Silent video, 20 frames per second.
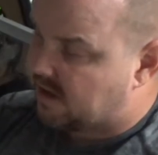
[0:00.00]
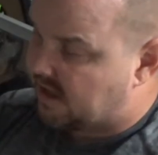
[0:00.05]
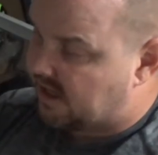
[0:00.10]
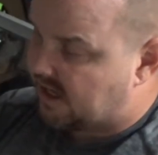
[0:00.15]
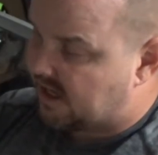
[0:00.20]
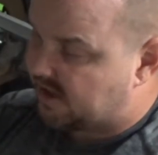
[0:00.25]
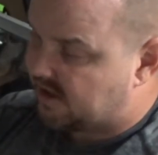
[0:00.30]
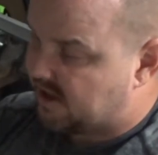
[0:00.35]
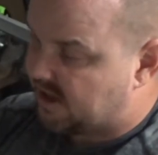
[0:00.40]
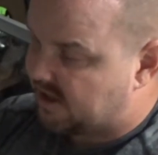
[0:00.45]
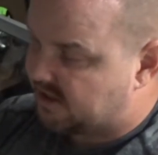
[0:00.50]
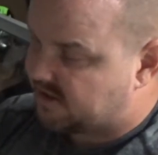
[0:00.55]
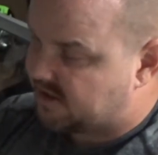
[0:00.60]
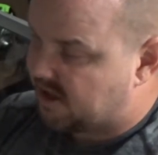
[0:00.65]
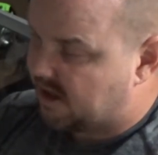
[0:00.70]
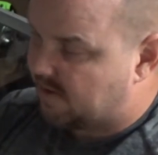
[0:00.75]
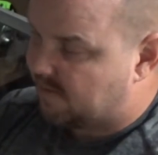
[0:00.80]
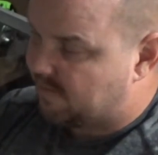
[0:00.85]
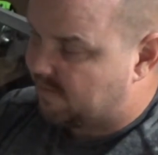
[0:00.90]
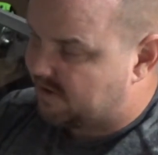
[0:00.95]
It does
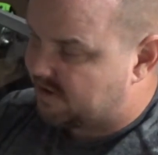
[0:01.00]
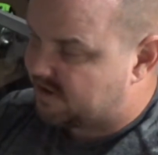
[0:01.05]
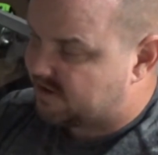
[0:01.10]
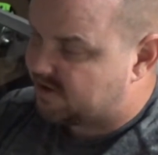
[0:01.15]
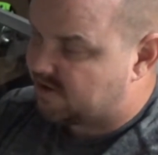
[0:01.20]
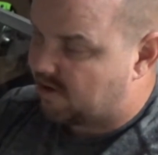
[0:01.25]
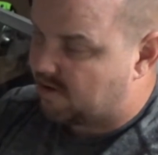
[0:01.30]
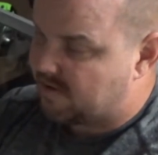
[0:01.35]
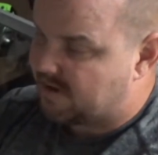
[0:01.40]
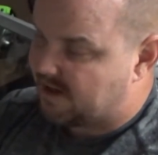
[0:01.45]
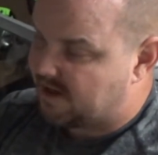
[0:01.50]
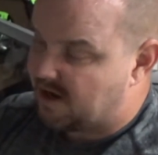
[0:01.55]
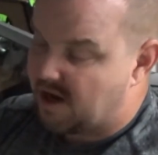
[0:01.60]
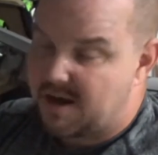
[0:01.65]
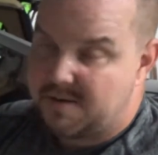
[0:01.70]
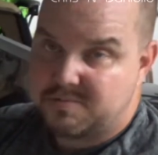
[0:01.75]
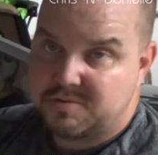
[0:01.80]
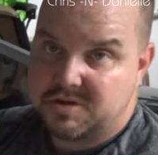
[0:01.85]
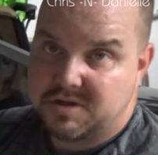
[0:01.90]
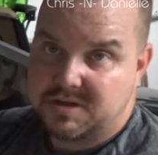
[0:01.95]
come with starting
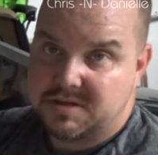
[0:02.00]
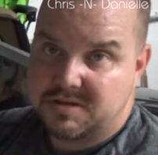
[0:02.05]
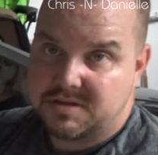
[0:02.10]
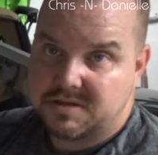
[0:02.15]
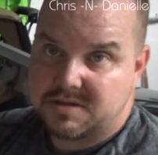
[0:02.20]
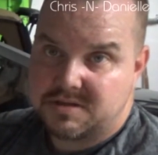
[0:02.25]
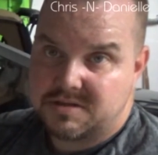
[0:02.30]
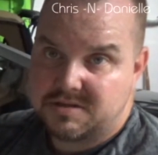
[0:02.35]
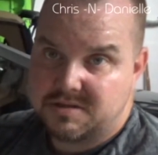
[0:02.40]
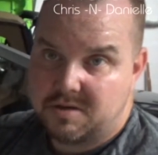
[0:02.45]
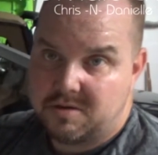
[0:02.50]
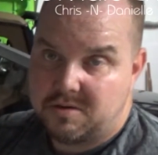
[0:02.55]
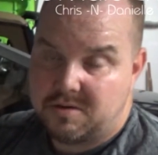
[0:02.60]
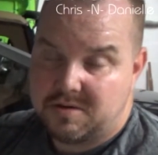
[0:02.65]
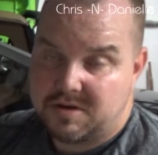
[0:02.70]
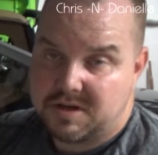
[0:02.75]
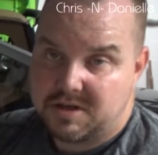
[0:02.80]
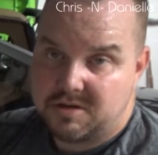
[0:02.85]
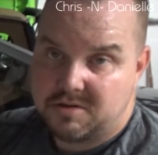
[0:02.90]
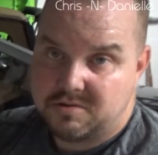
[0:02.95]
options, so you
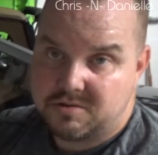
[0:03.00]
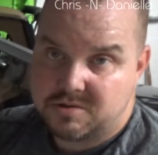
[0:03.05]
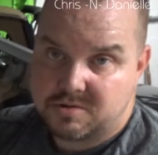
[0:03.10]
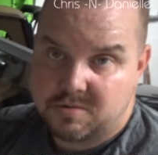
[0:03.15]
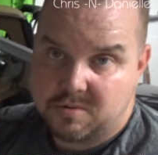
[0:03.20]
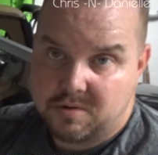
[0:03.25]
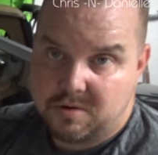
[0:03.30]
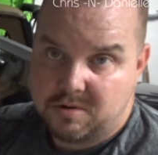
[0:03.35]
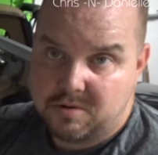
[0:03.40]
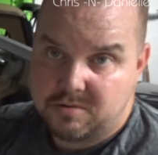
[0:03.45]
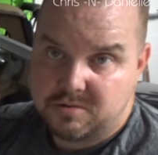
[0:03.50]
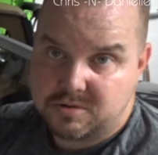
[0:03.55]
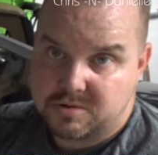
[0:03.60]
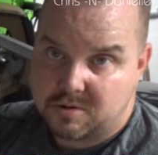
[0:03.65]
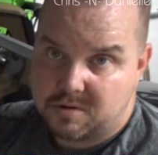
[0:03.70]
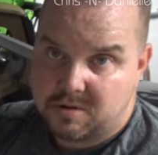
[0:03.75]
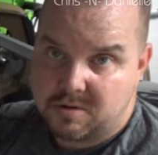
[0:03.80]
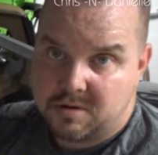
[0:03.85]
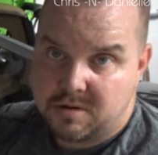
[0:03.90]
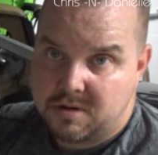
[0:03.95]
can use screws
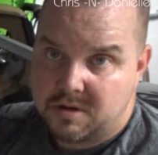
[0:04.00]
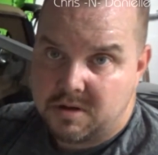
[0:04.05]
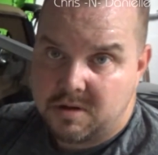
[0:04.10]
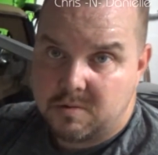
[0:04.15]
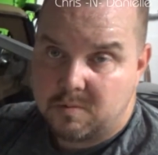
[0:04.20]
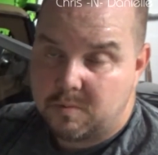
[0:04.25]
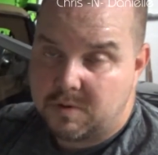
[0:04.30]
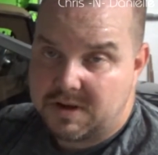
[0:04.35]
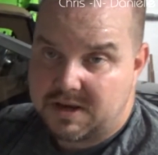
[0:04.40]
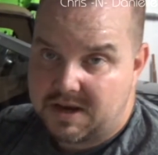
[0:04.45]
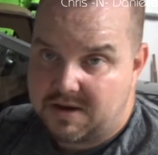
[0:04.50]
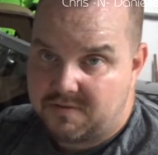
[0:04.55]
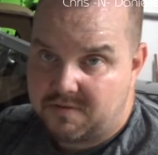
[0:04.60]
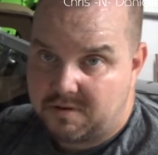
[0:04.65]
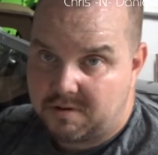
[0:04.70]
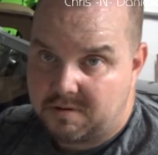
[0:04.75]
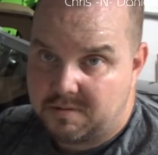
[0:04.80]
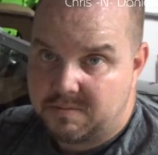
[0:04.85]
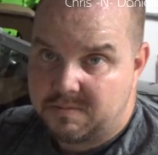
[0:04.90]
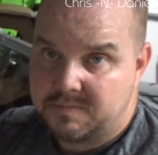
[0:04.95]
or
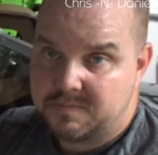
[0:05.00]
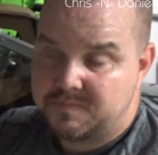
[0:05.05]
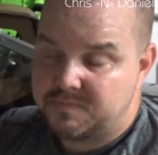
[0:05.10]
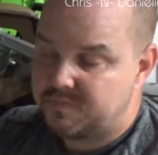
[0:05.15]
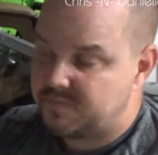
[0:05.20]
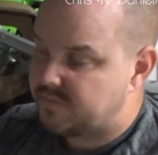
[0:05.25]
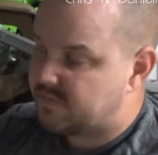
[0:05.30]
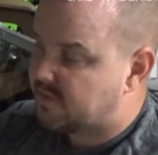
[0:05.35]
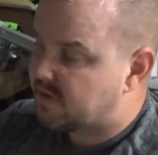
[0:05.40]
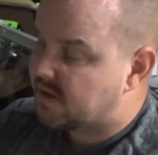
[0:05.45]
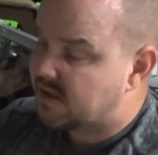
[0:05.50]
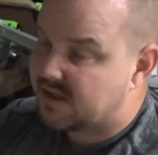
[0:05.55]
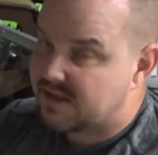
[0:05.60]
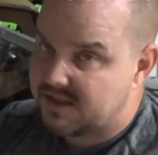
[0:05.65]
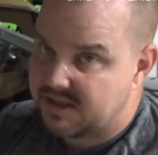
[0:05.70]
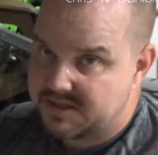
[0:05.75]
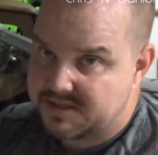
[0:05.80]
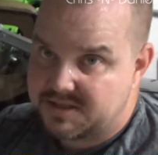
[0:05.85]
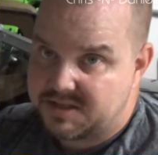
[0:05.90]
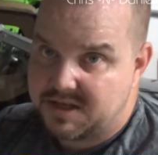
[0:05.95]
whatever.
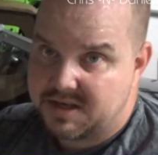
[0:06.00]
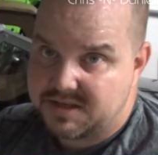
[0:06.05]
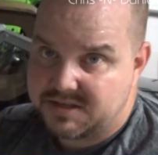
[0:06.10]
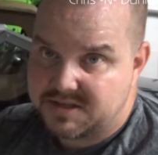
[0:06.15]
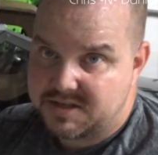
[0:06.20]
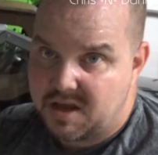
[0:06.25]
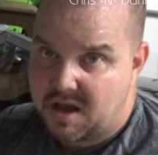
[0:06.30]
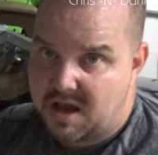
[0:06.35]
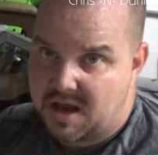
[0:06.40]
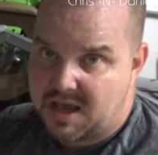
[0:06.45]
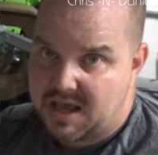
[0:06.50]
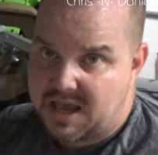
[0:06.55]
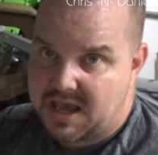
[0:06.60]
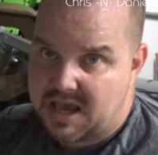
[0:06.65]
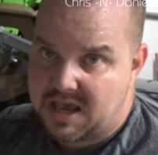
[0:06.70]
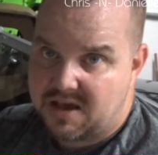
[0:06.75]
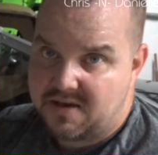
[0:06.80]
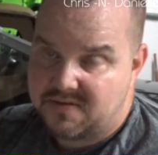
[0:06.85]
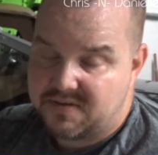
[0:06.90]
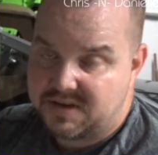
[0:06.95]
This does not
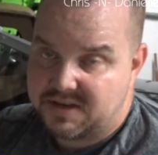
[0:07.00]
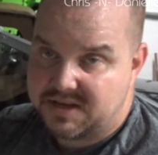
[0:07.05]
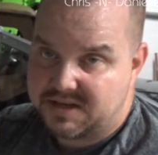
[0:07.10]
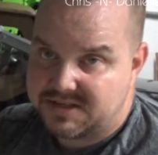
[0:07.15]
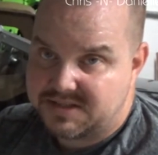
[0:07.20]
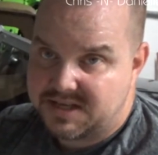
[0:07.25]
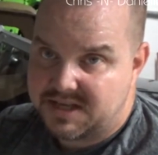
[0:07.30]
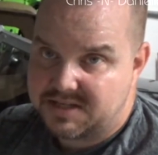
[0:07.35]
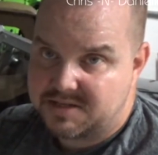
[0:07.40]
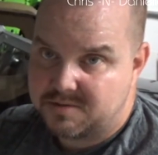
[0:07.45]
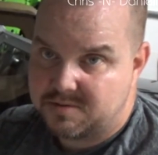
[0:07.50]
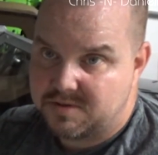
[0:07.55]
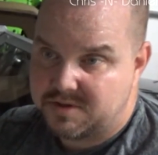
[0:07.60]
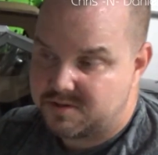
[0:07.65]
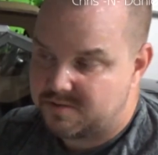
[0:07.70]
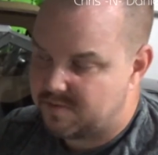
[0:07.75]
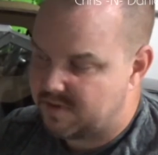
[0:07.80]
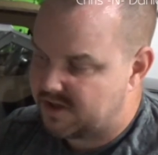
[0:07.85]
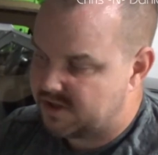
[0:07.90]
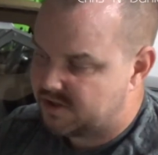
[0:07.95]
have an accessory
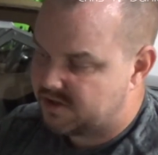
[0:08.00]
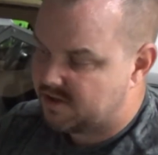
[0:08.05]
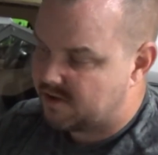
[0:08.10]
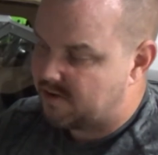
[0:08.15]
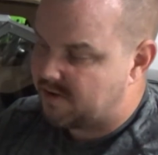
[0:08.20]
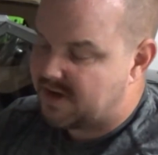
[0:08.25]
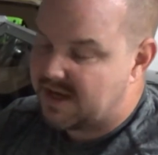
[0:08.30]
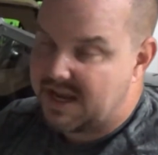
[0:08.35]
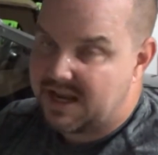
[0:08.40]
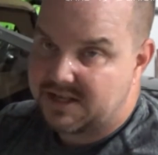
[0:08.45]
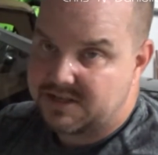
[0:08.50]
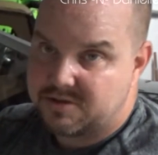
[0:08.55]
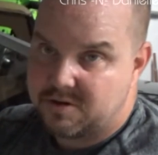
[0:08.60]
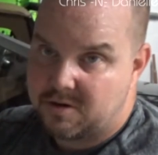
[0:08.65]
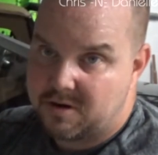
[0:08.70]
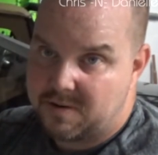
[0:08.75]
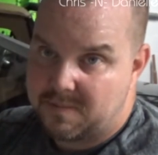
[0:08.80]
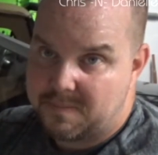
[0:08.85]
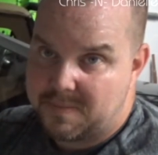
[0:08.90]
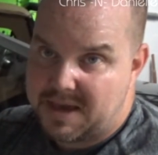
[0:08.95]
switch, so you can't
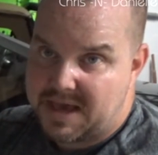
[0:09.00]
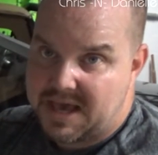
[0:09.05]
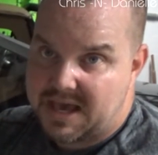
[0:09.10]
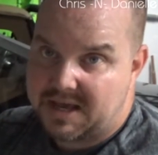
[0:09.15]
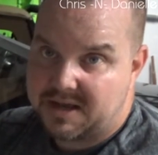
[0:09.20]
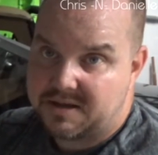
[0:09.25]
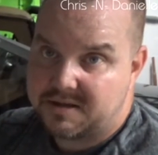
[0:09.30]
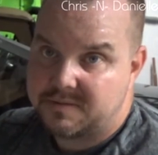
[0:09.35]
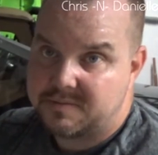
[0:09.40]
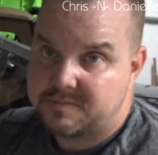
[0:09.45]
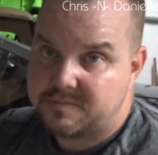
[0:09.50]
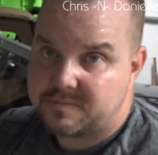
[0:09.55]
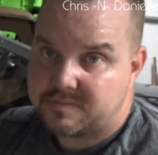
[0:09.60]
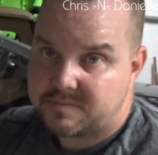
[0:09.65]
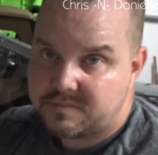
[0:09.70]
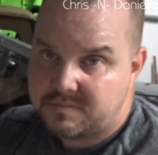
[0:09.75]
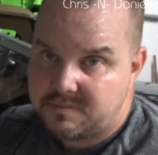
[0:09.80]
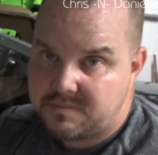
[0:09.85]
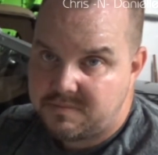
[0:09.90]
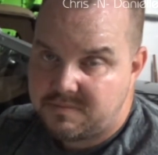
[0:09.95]
turn it back
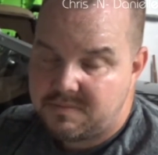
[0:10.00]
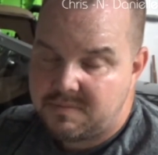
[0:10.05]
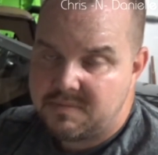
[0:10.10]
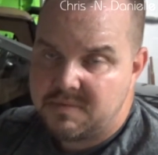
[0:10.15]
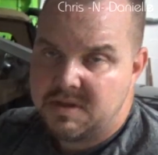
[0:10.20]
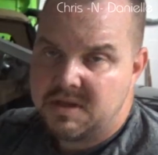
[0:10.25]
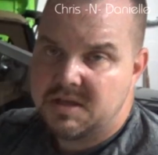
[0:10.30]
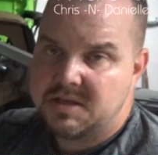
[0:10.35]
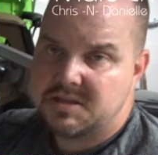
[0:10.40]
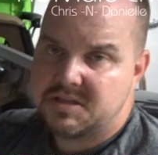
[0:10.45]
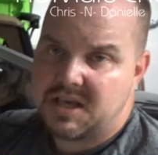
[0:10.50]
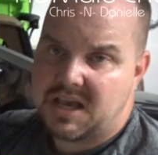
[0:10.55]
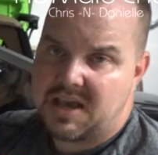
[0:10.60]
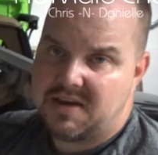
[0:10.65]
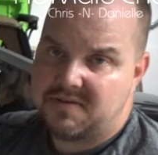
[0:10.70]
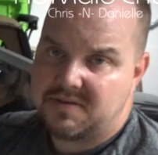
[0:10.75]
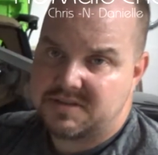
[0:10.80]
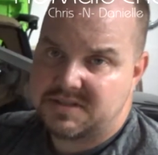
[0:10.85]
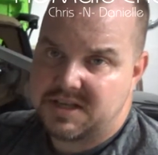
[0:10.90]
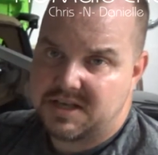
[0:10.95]
to
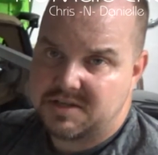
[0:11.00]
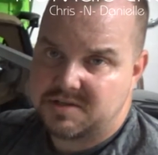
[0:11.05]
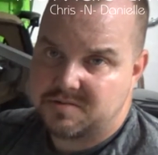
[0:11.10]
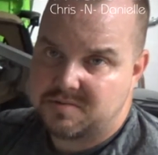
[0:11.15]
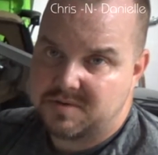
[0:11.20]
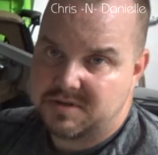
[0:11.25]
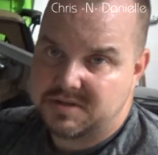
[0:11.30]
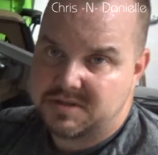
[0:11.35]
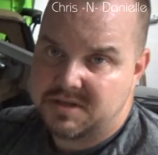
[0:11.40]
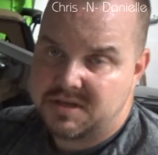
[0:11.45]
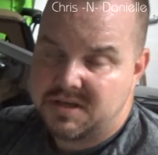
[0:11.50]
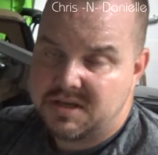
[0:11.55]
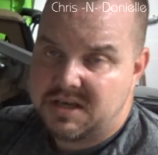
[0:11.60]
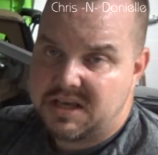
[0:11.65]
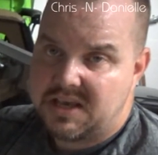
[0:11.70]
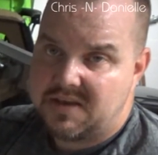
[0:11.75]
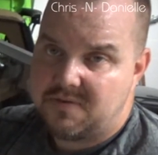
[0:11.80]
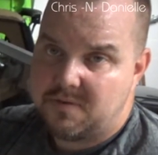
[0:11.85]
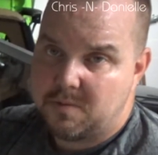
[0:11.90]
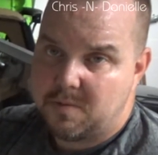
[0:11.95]
have accessories.
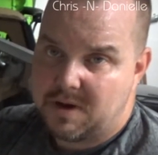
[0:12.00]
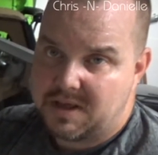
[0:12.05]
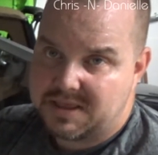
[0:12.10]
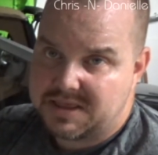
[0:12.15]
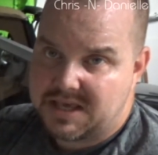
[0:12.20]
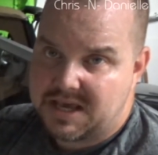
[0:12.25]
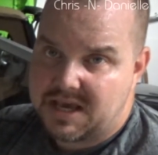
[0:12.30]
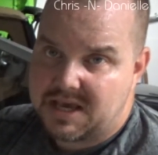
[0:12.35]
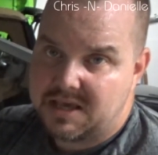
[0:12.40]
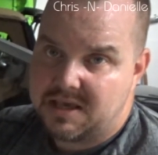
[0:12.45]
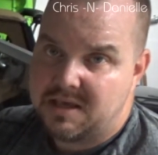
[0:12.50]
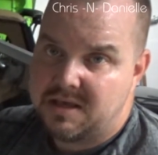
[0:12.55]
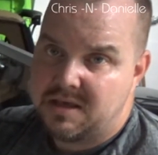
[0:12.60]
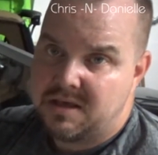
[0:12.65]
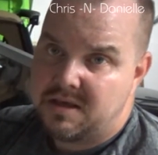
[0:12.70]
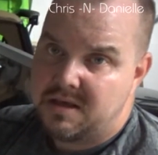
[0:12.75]
If you want that,